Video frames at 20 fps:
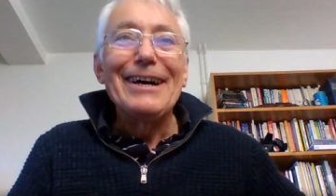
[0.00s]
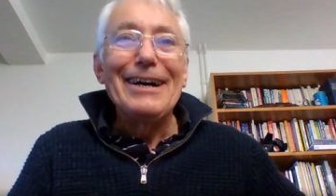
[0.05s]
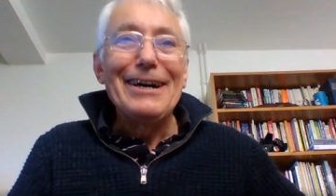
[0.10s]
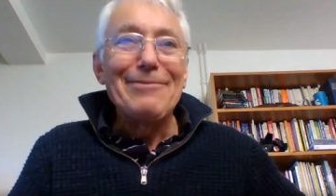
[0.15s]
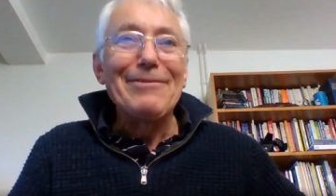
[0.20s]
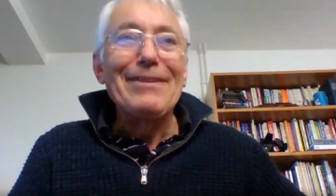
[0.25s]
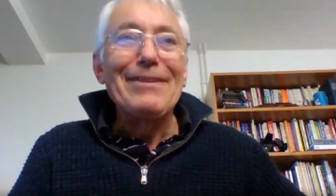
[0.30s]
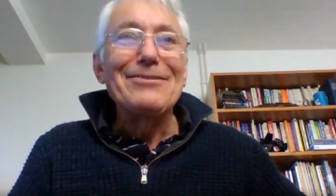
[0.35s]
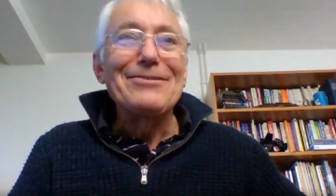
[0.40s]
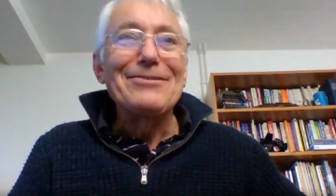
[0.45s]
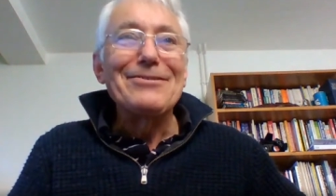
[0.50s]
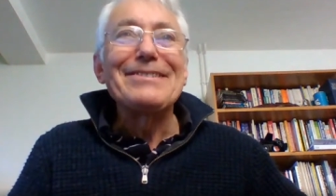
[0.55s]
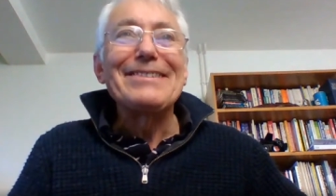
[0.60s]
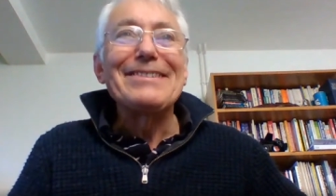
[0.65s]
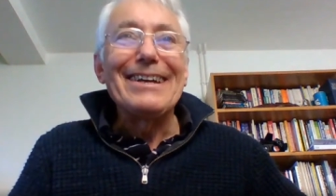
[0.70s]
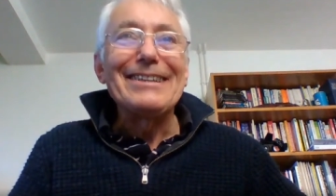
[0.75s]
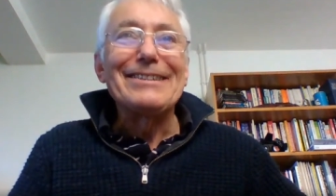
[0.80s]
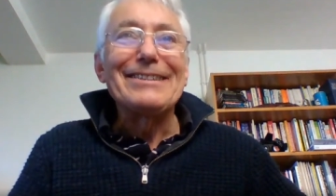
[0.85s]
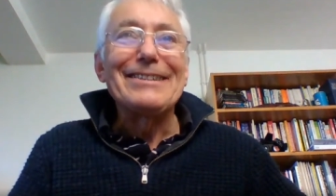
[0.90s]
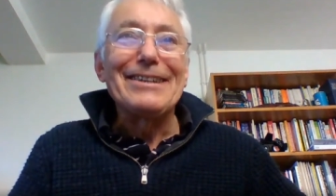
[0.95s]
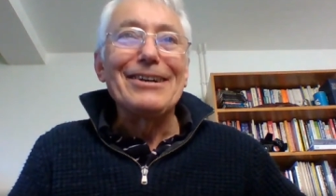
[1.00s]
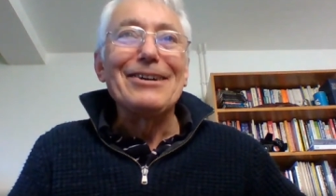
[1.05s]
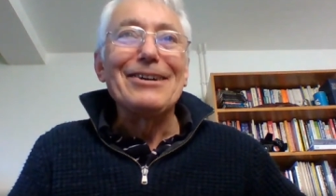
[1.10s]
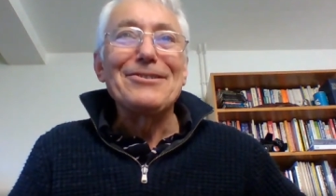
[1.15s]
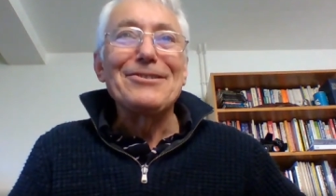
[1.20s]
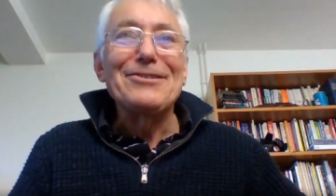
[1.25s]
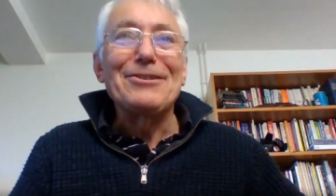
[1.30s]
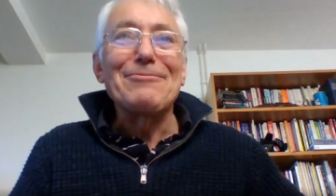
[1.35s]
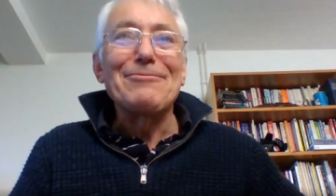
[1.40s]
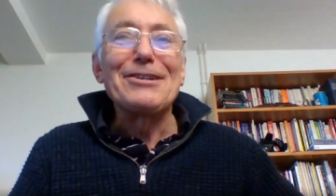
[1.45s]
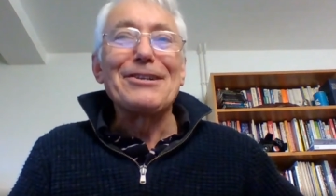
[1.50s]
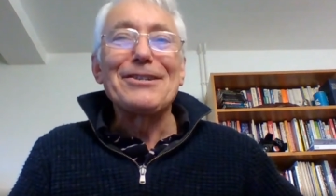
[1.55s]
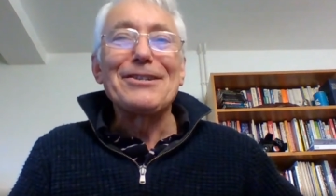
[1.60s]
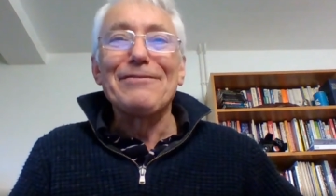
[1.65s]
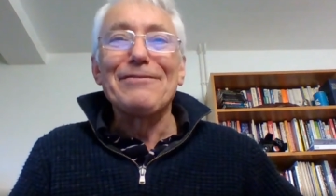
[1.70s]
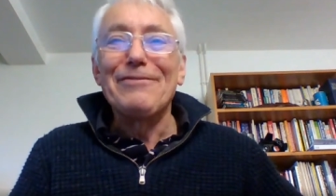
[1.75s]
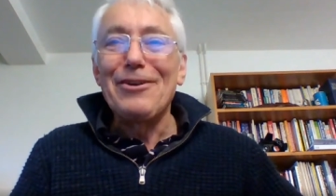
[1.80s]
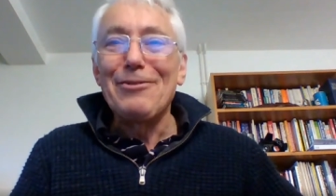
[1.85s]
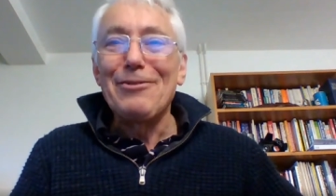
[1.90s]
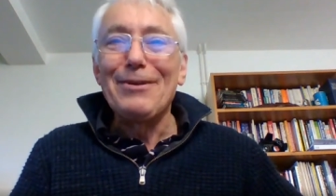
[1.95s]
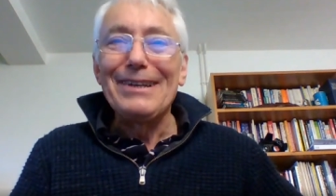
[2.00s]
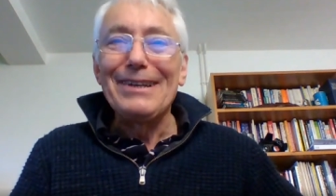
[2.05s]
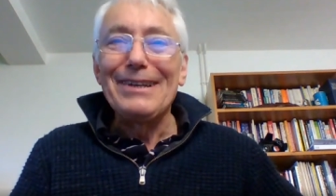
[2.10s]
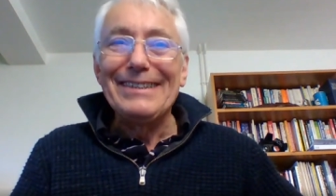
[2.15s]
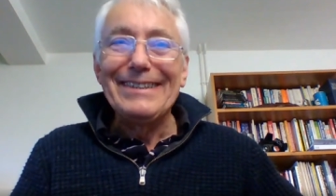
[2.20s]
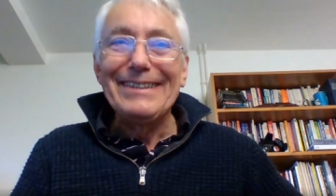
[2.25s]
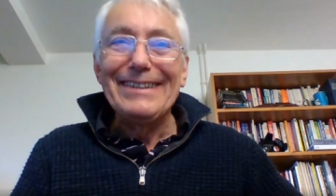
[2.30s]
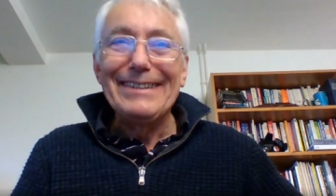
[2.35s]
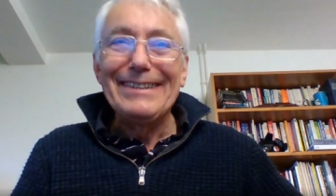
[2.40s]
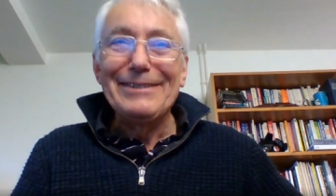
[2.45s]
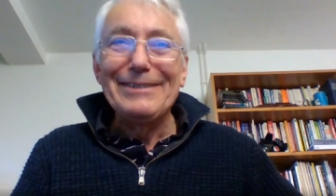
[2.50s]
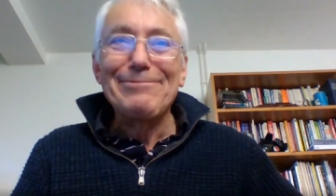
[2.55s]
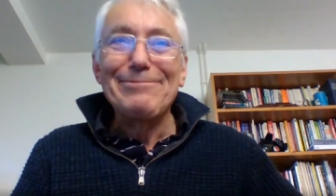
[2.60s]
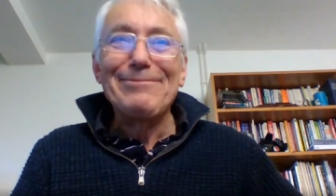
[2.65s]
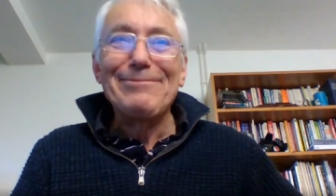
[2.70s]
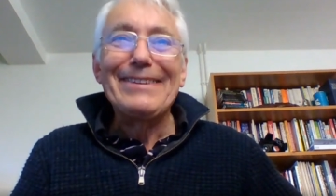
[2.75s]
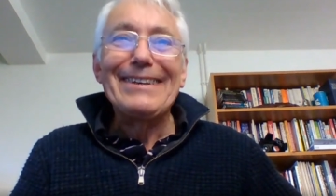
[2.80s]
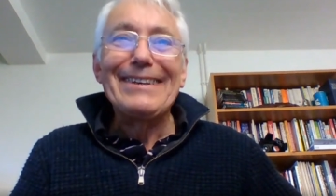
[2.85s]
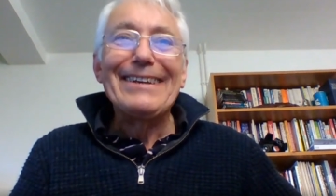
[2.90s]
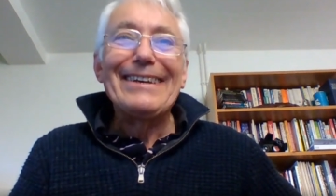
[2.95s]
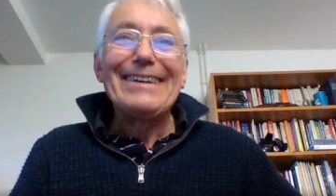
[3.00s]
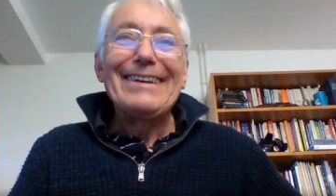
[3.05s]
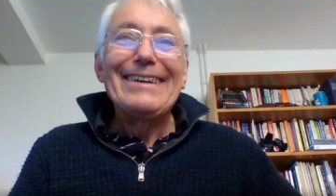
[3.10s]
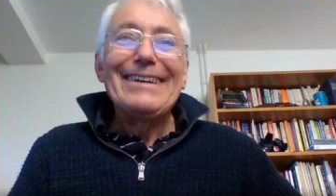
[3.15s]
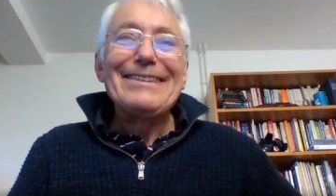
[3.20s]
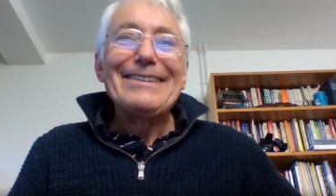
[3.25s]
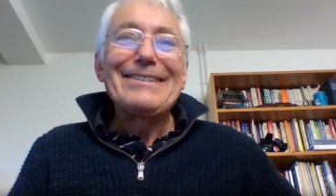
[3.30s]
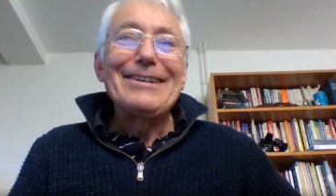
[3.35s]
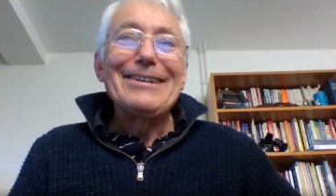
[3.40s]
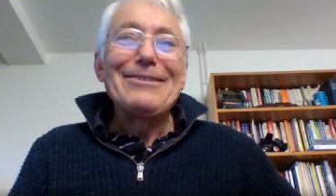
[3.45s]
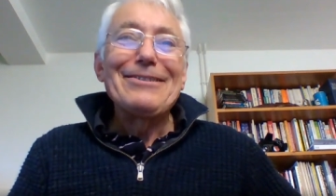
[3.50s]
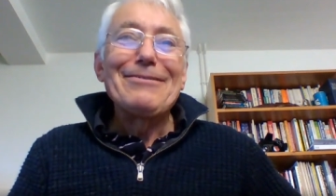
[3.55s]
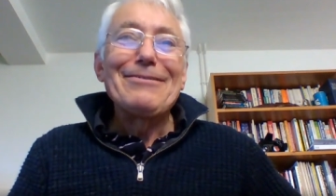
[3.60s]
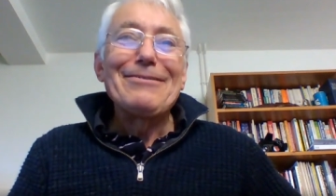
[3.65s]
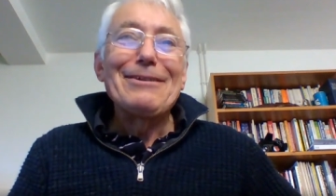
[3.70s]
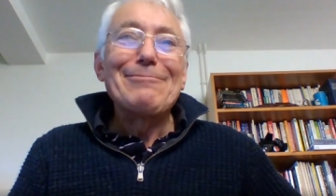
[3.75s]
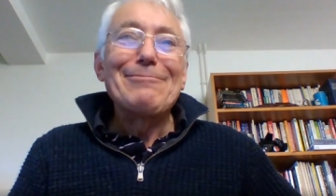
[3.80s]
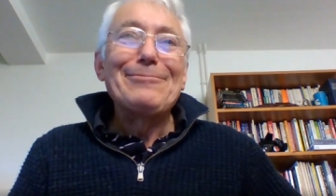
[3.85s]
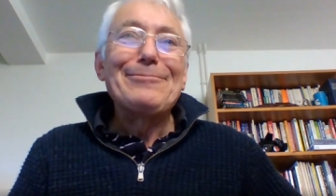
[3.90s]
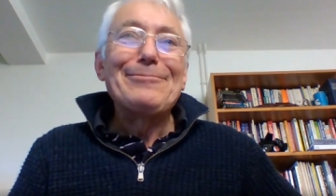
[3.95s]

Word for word: Uh, that's that did answer the question very well indeed. So um,